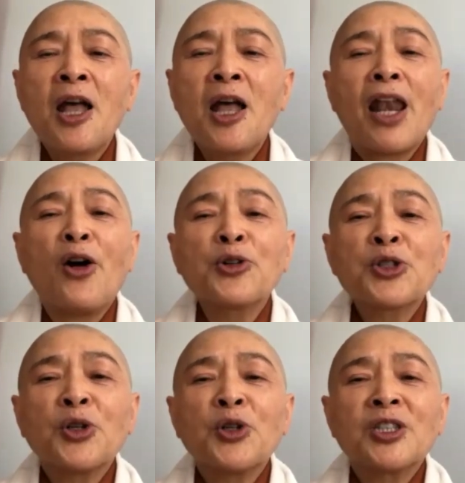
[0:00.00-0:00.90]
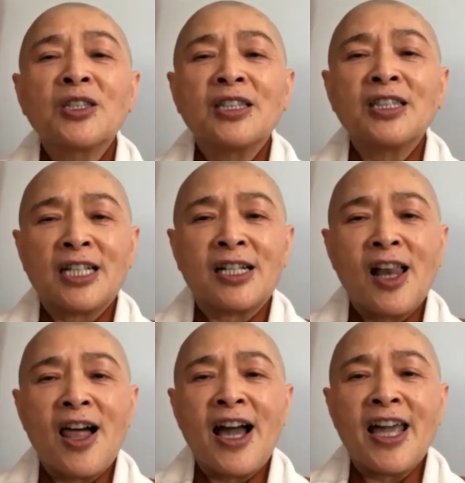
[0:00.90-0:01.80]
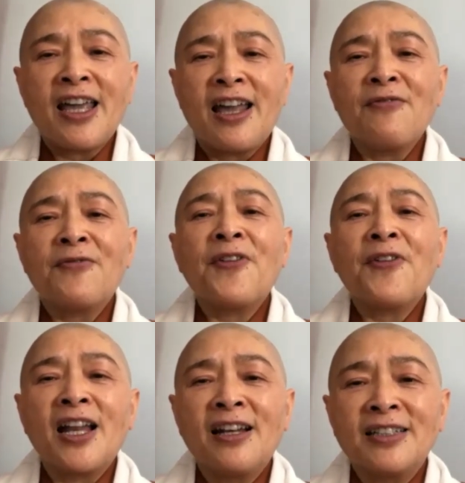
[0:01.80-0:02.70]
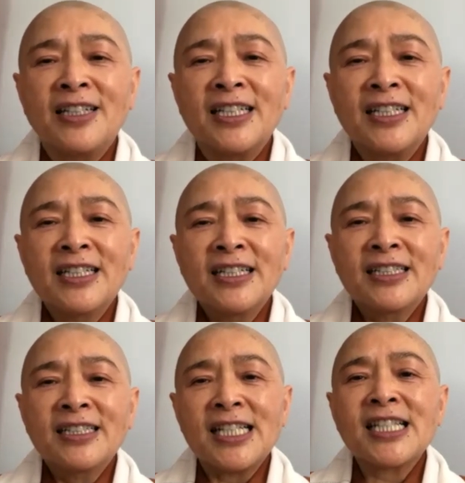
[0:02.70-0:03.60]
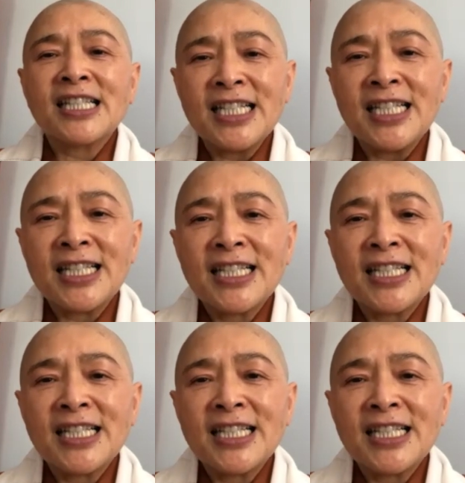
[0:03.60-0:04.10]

but also decline and finally deceased.